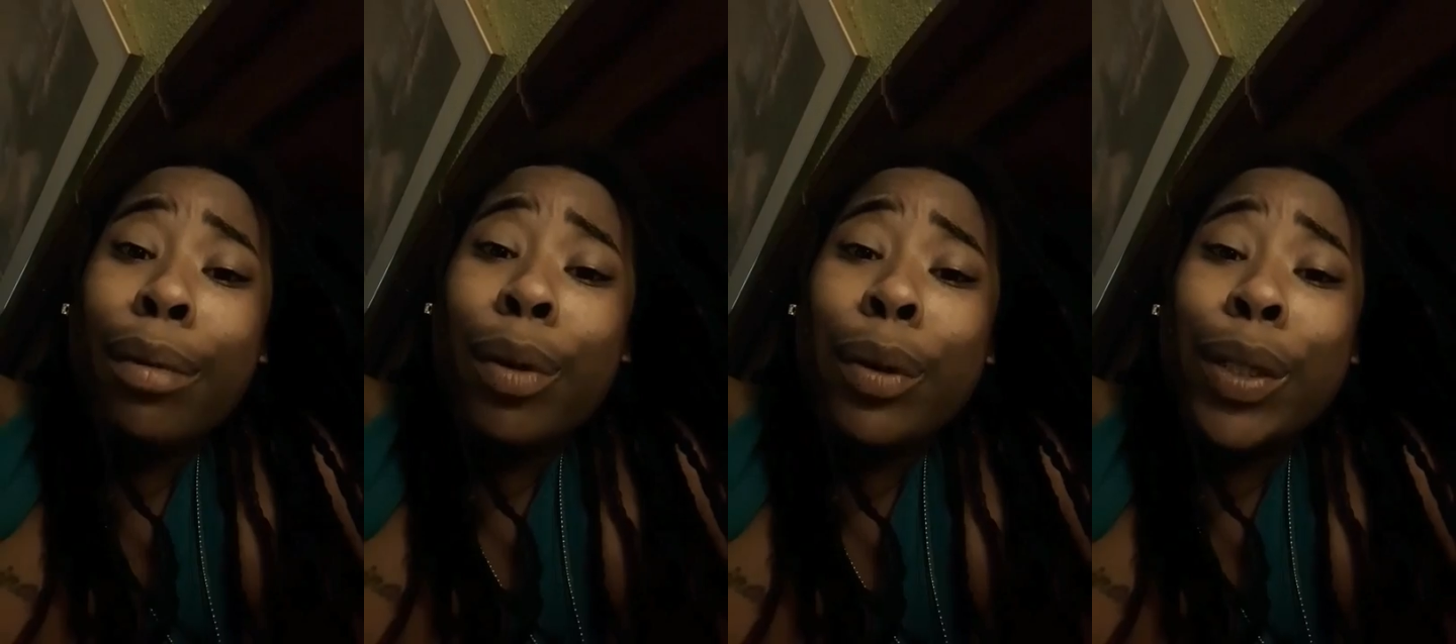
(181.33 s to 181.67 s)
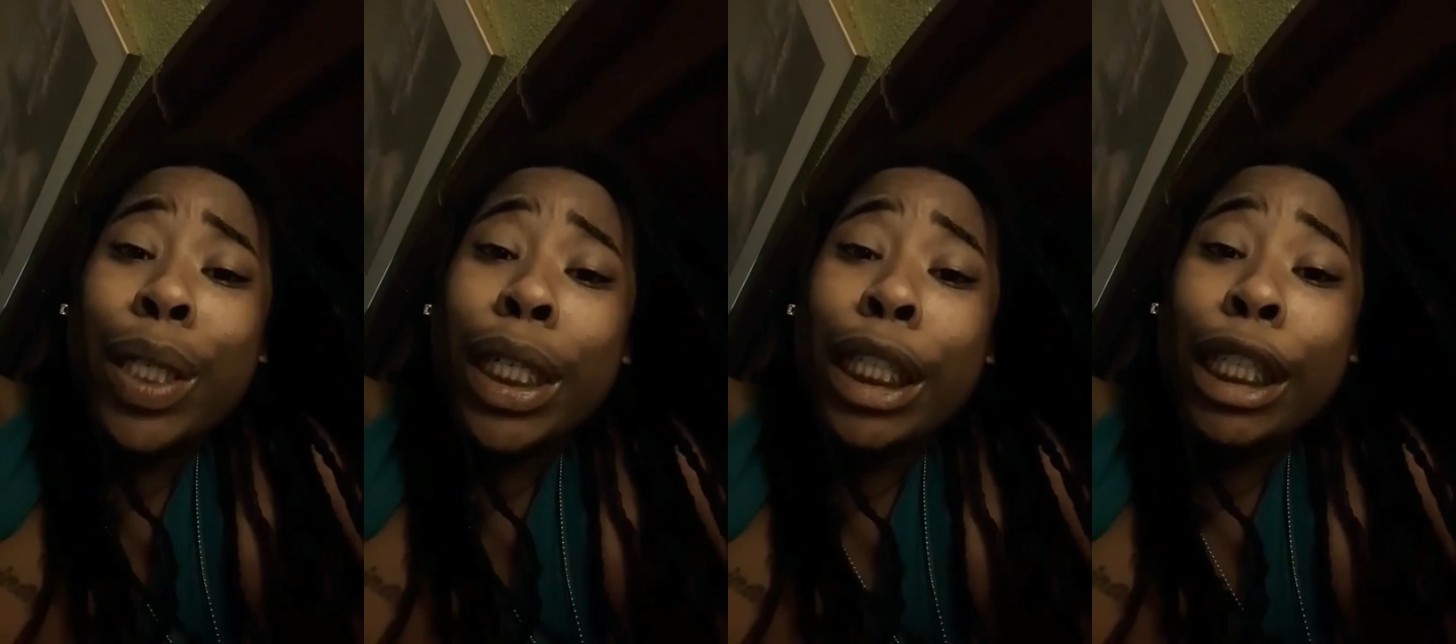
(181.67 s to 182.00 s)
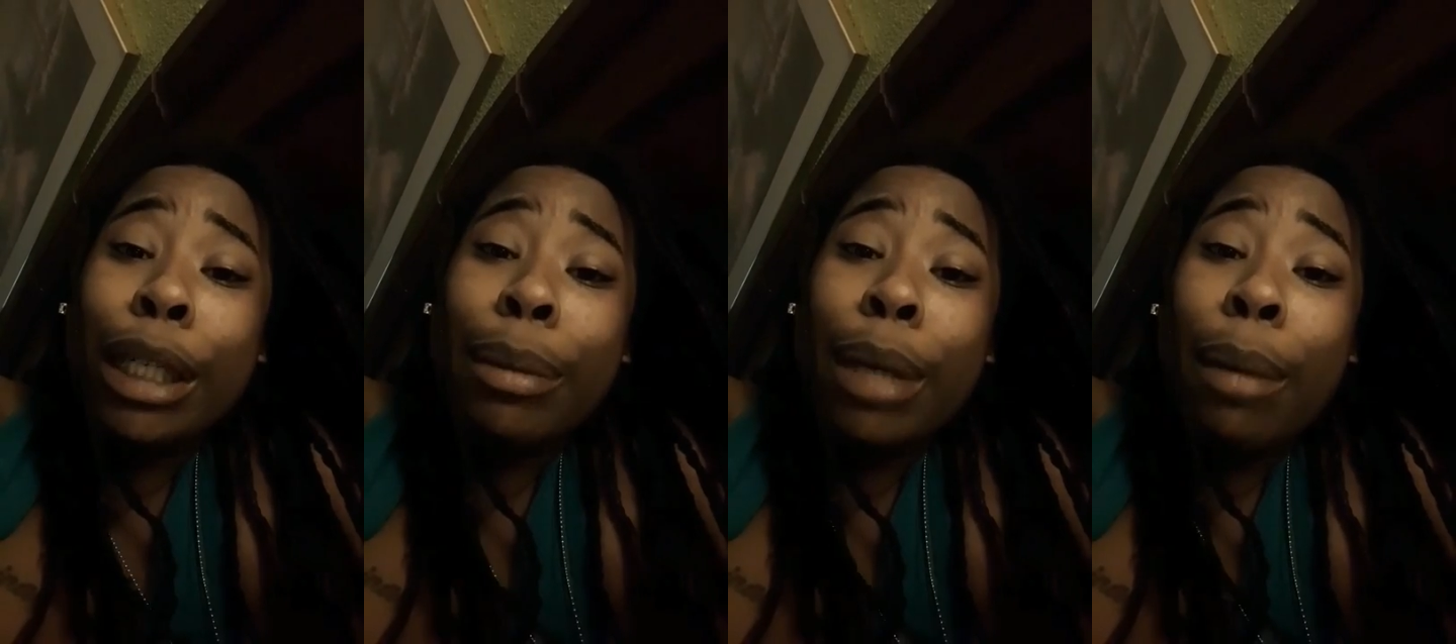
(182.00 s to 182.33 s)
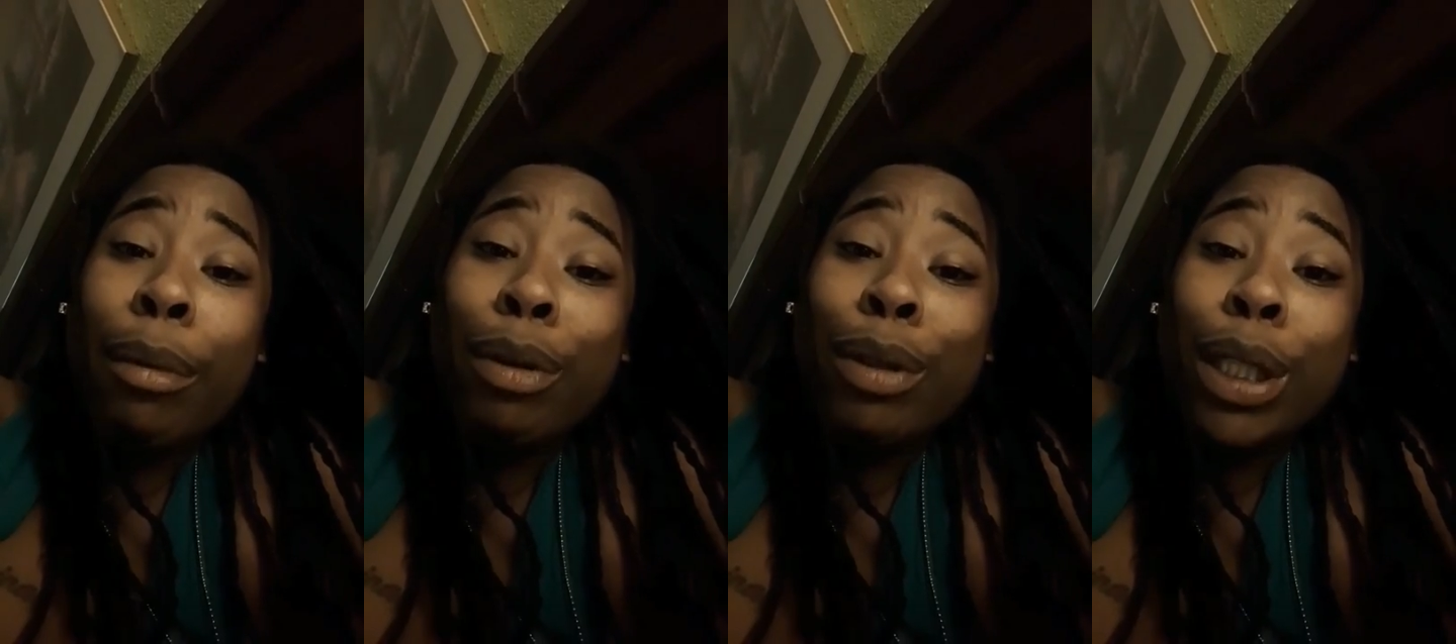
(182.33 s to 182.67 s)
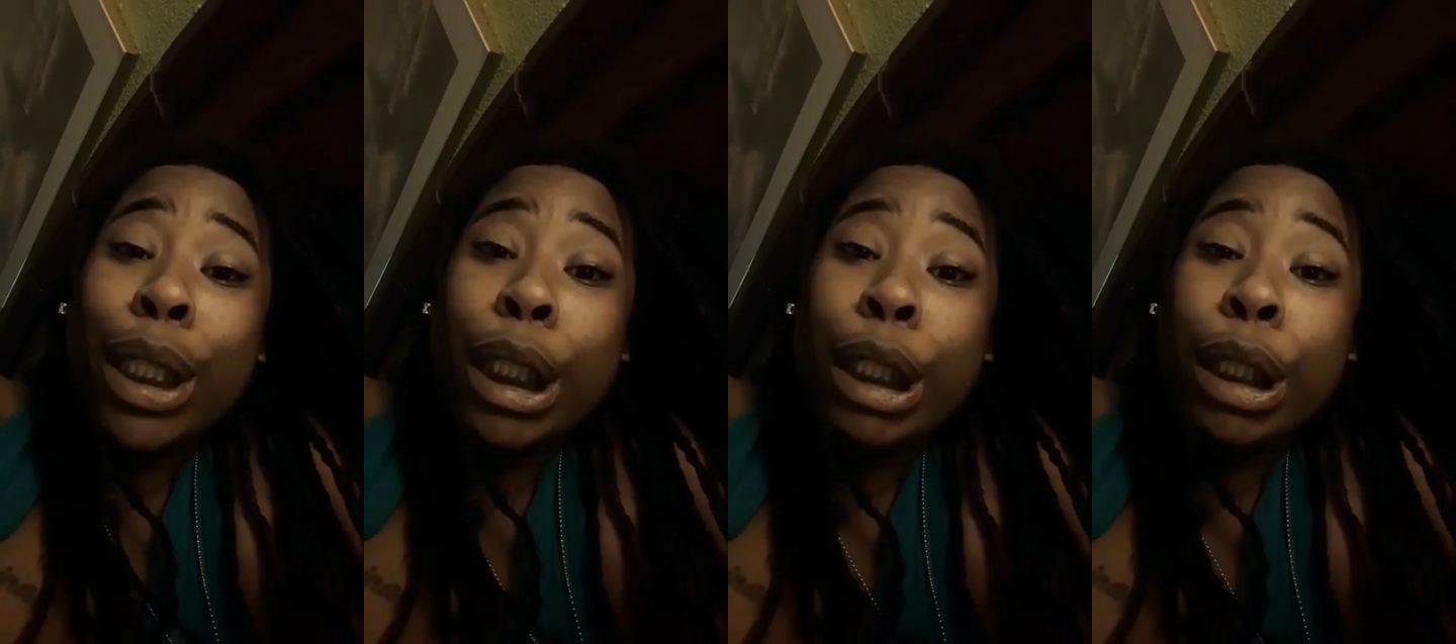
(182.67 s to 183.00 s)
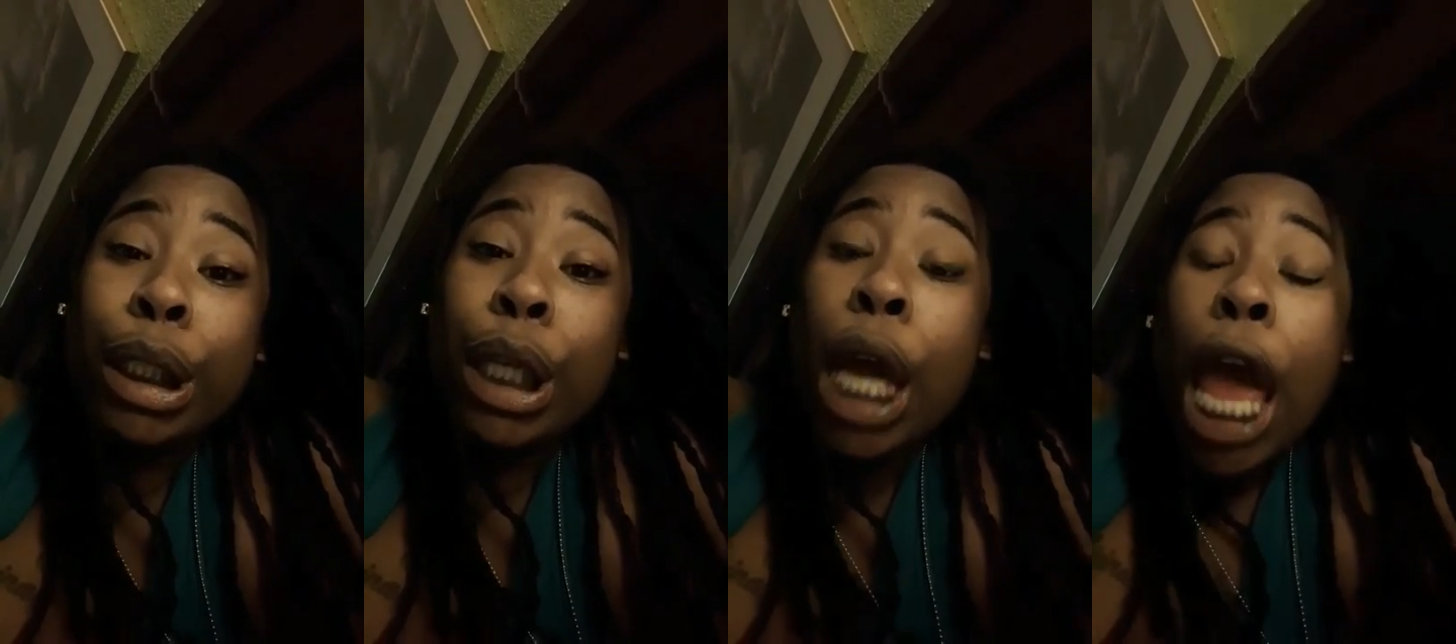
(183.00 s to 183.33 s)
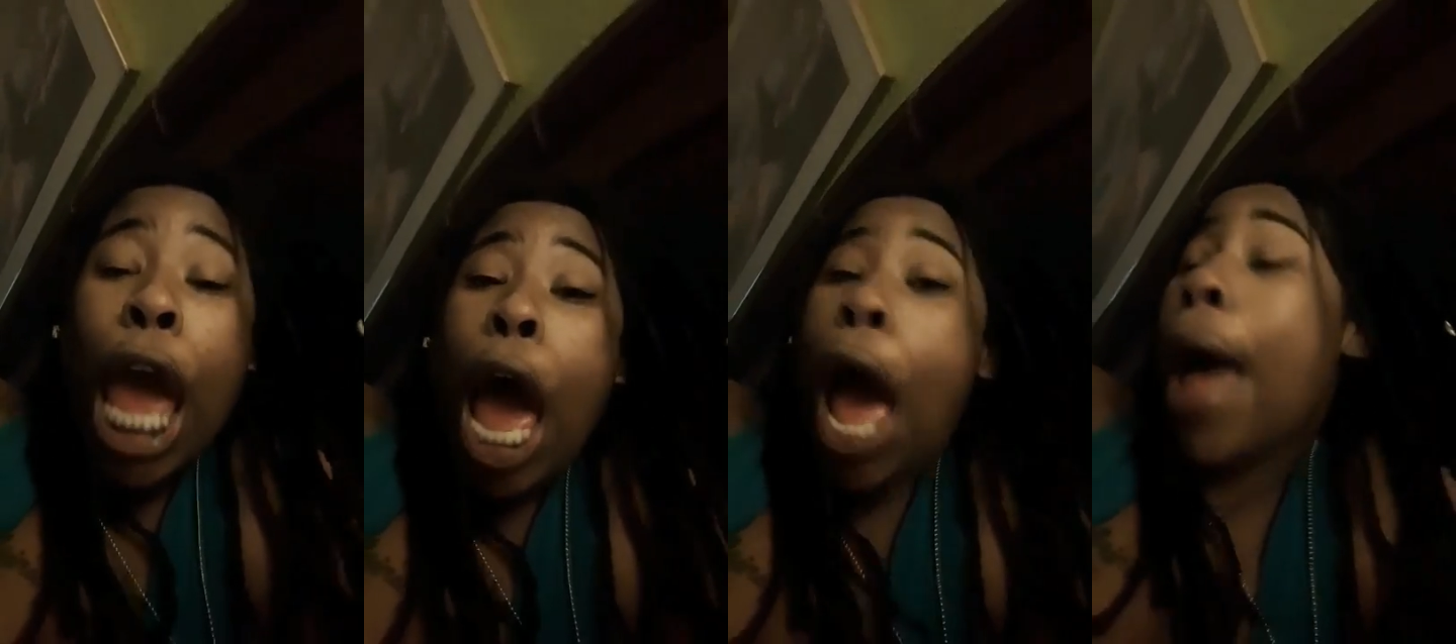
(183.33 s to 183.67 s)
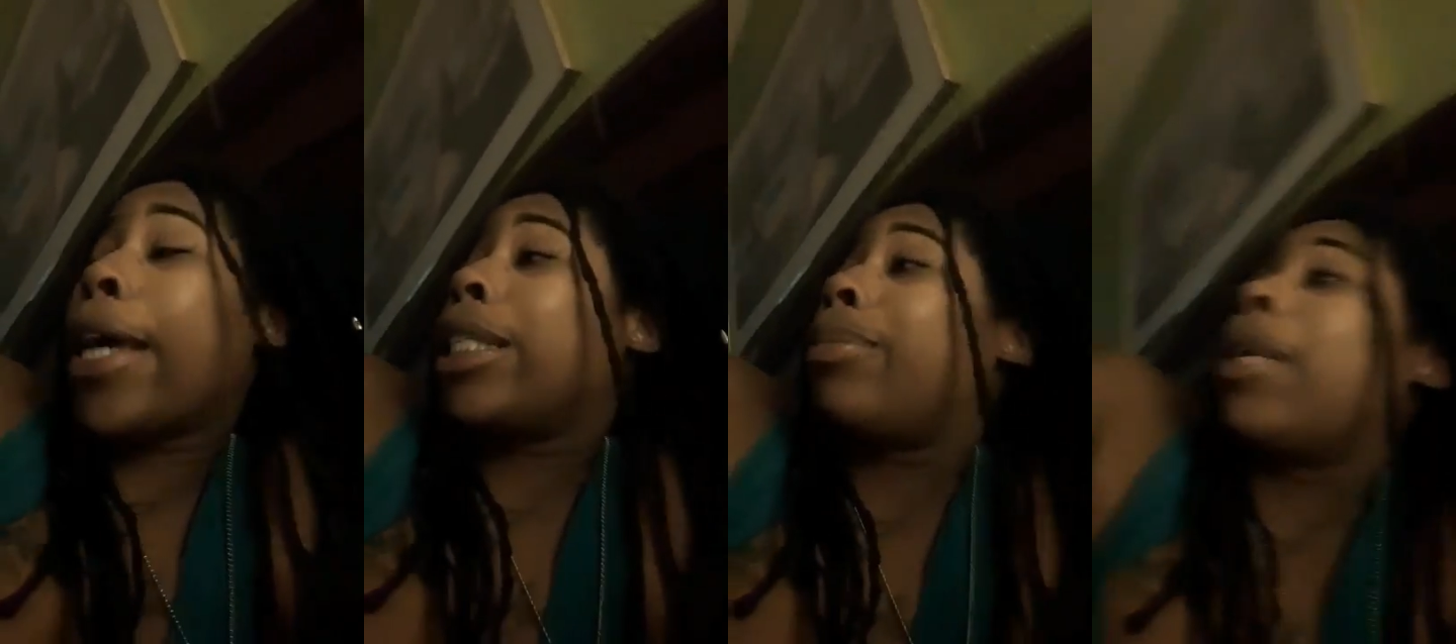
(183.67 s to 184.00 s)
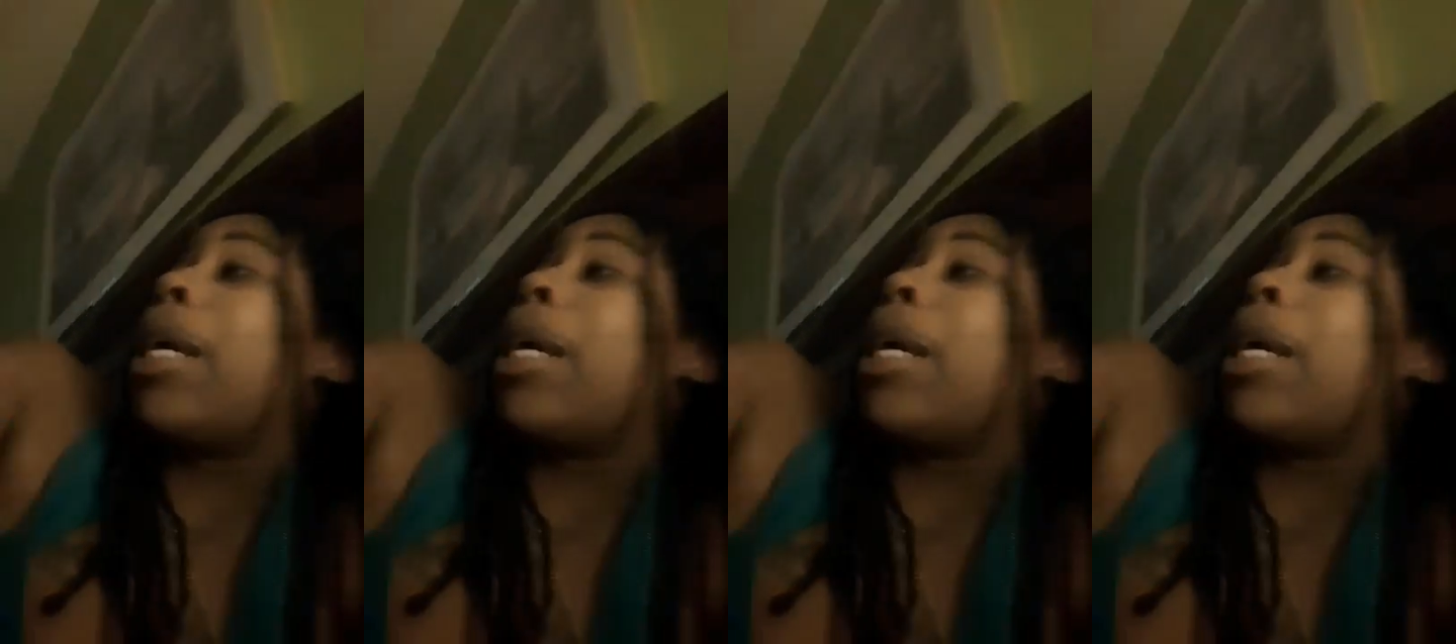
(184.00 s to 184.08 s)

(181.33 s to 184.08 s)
mean to move to the hood, but I moved to the hood. I